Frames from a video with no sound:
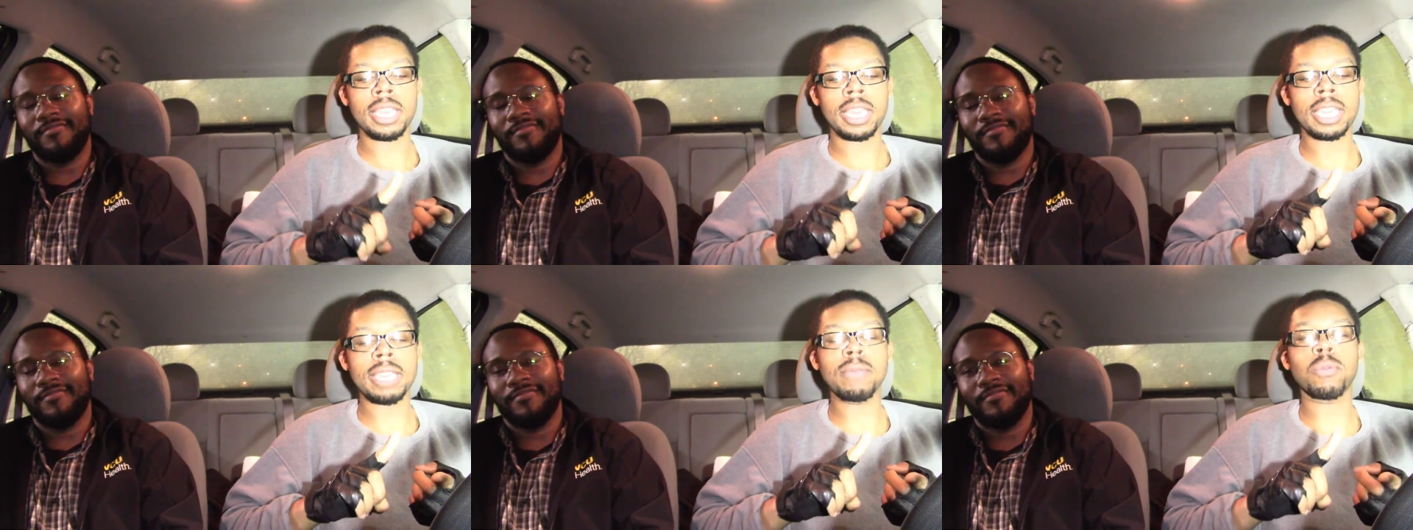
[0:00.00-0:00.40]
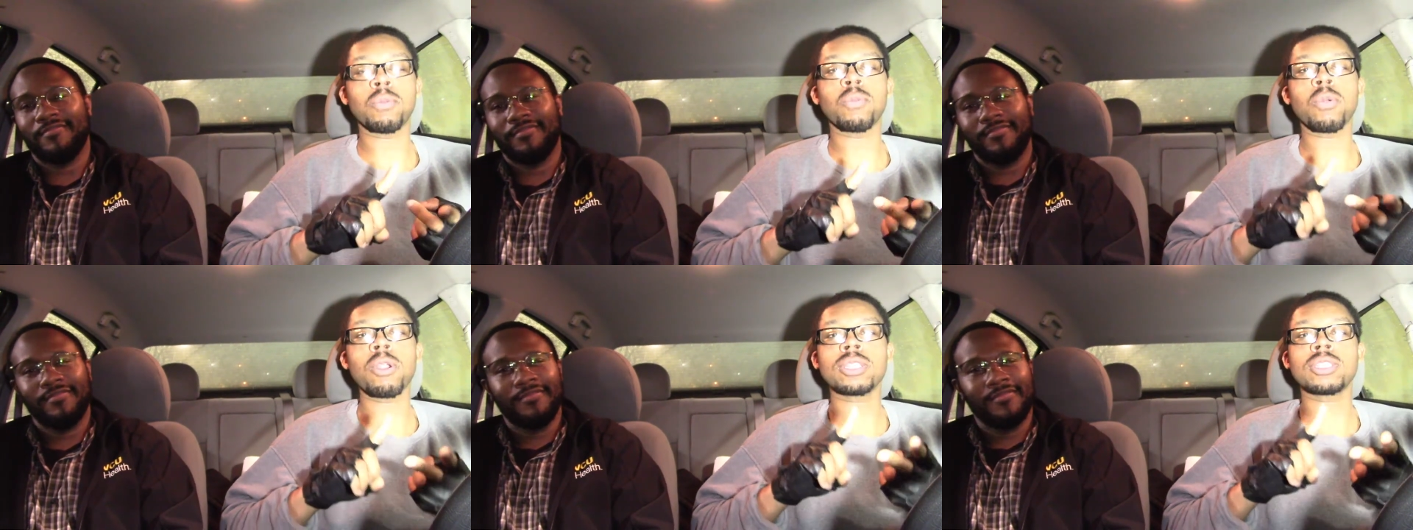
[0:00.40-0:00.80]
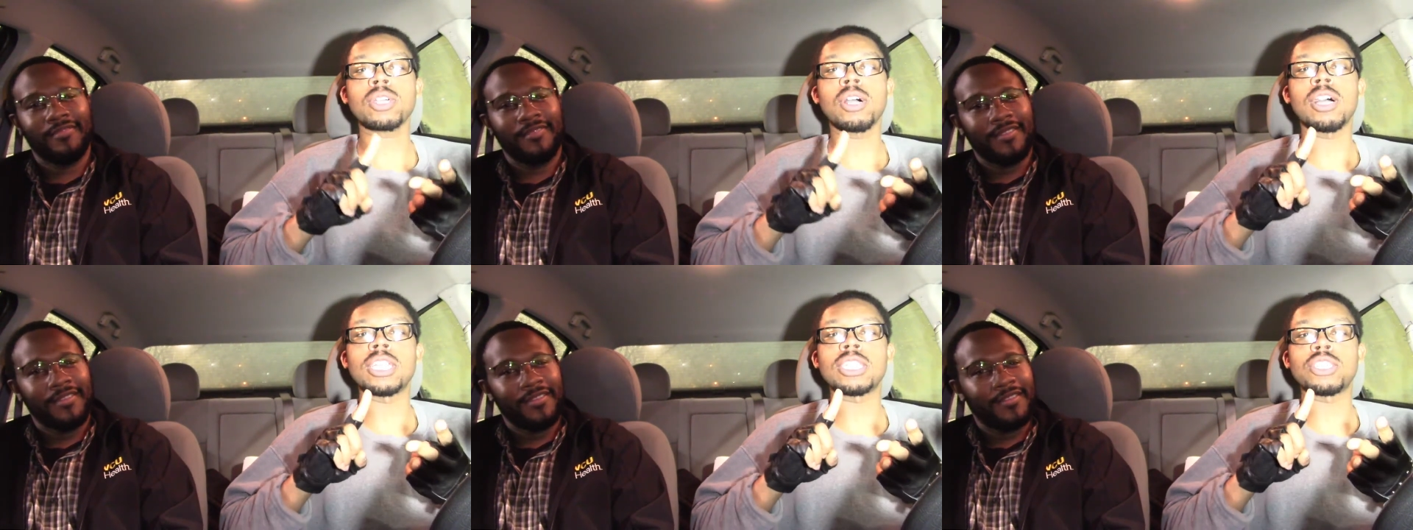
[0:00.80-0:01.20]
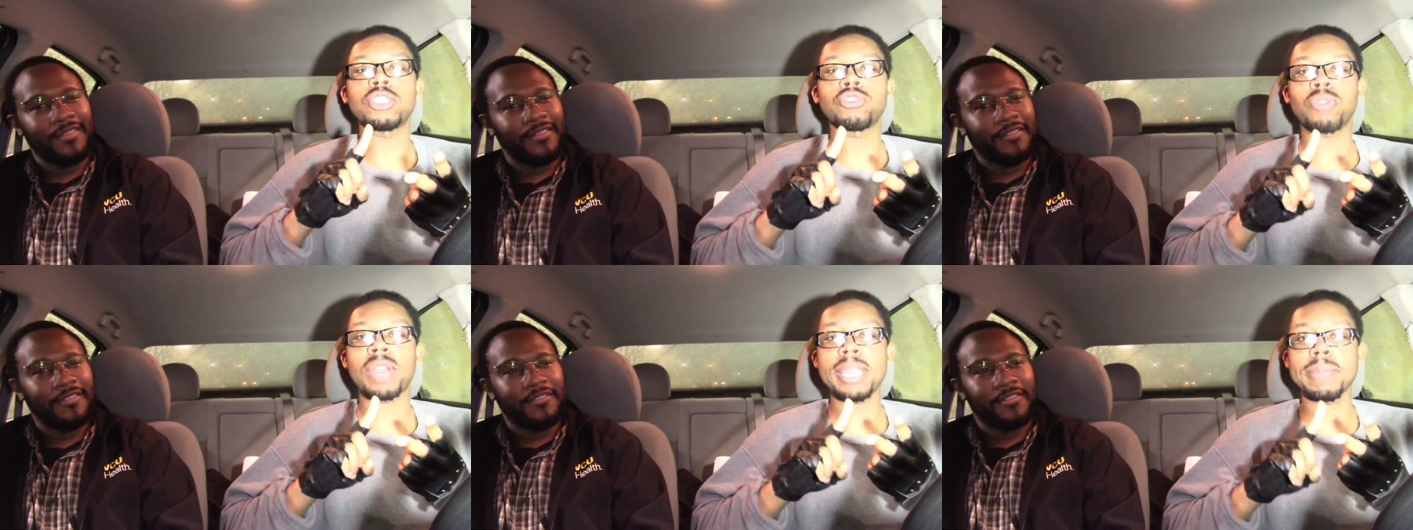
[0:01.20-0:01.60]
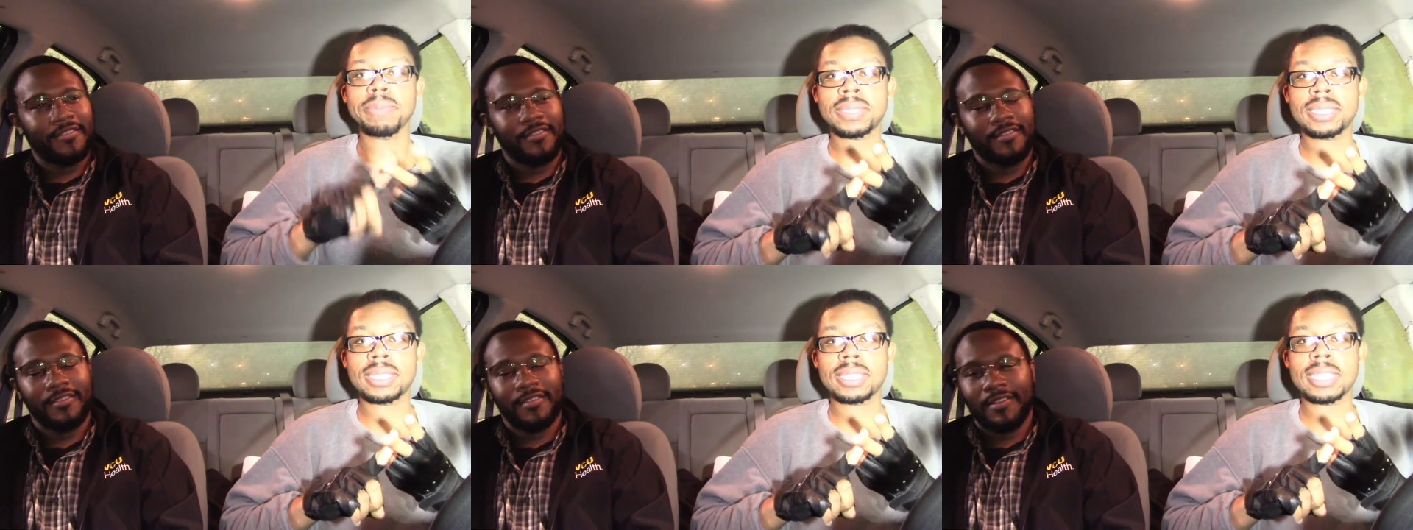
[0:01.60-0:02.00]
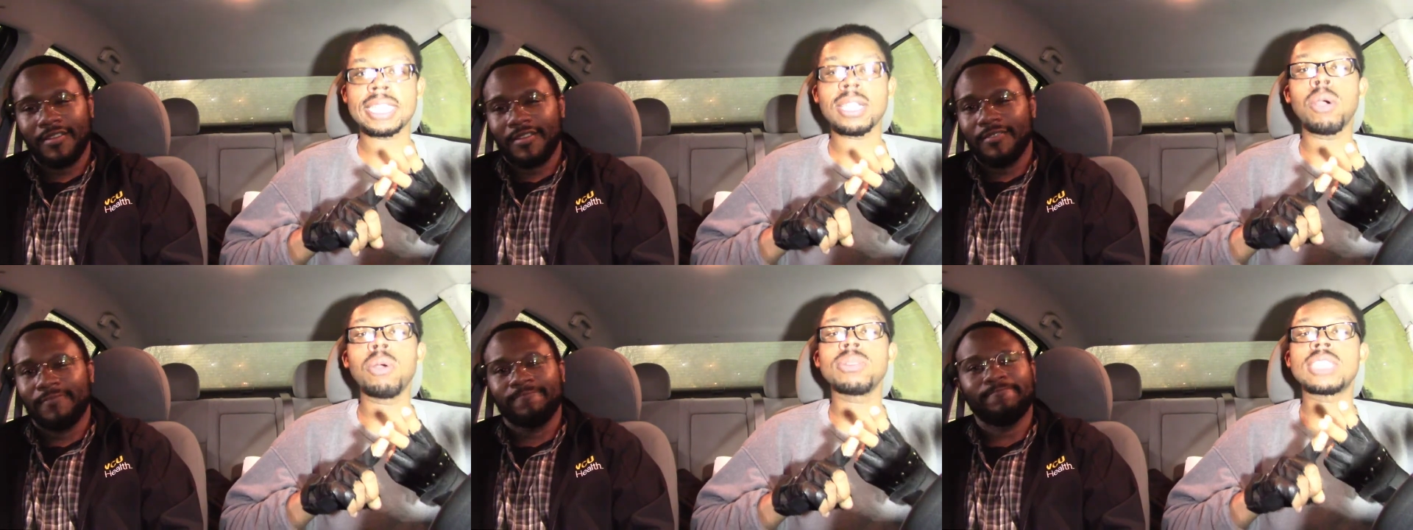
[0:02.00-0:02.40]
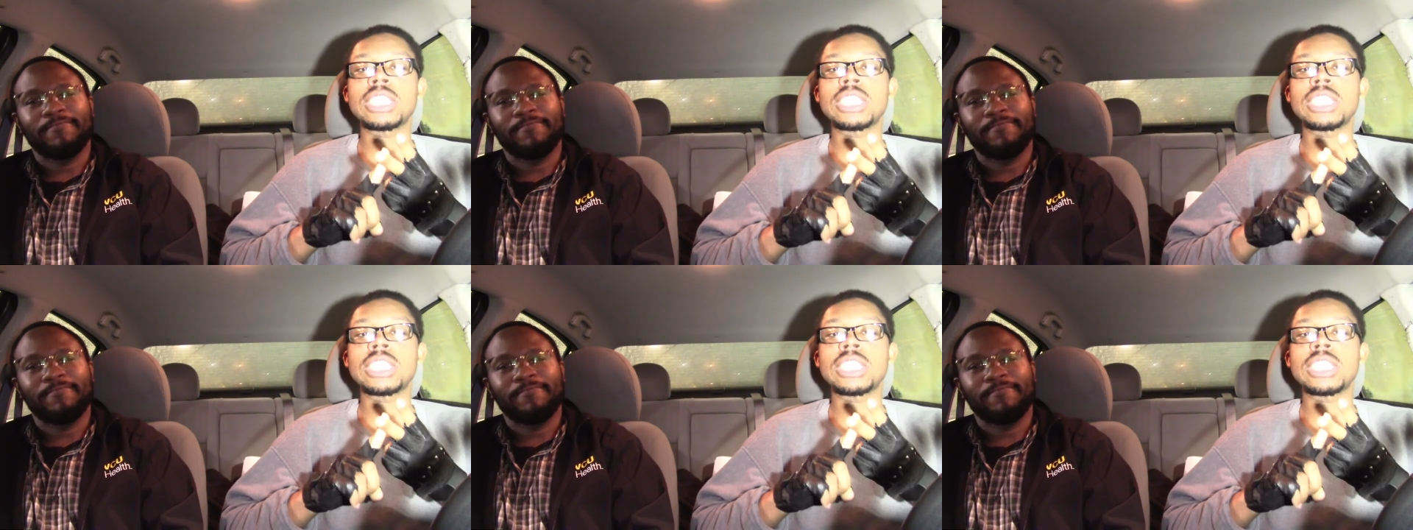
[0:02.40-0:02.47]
Speaker 1: he works on drapes. He owns a